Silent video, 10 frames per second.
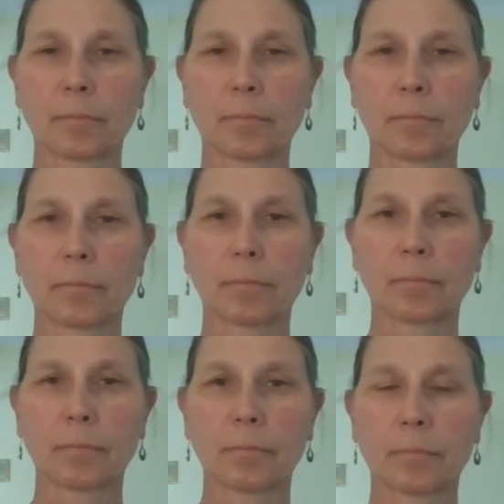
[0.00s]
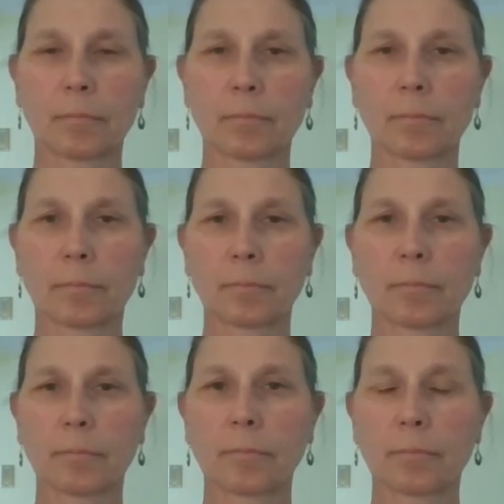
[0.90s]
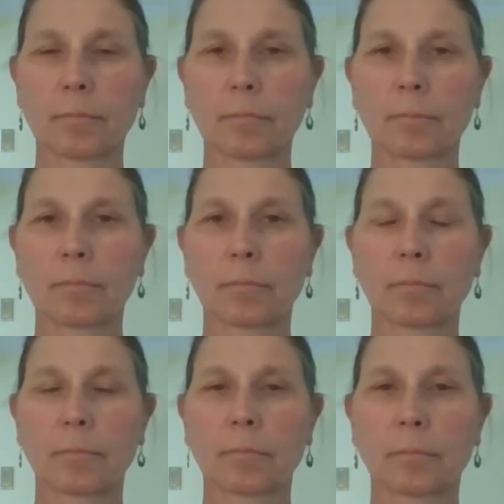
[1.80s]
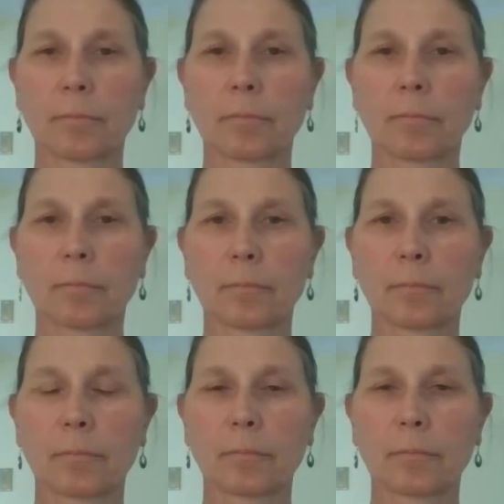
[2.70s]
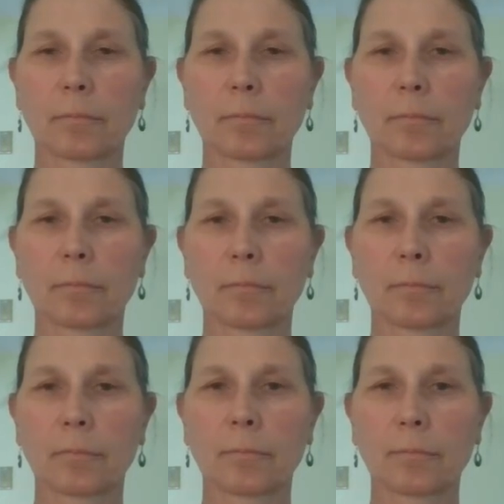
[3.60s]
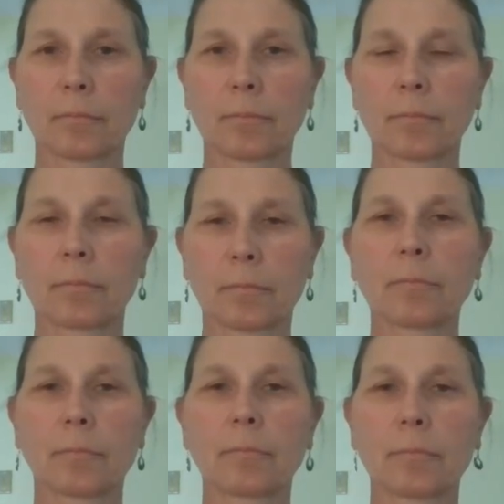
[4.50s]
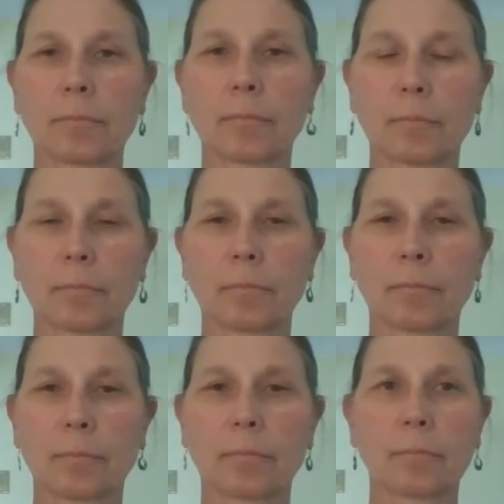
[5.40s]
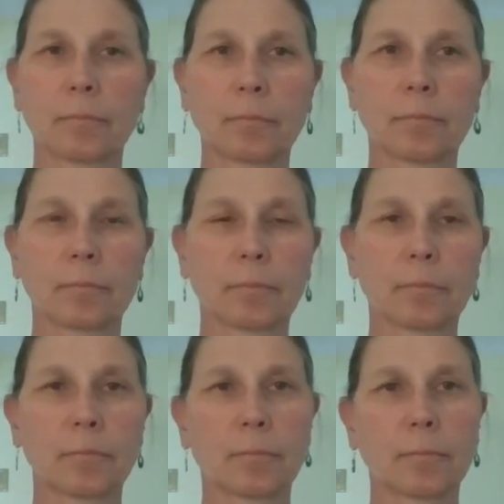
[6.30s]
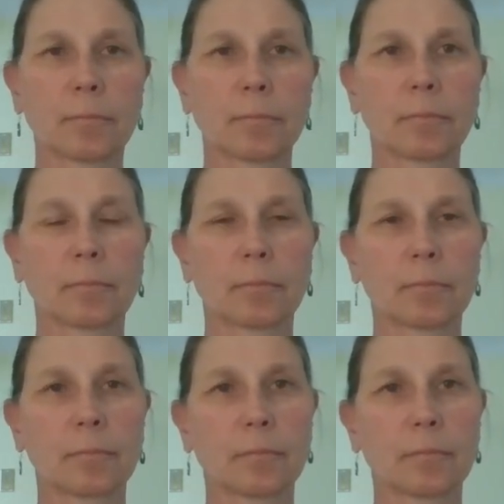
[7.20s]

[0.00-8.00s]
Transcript: No words are spoken by the person on screen.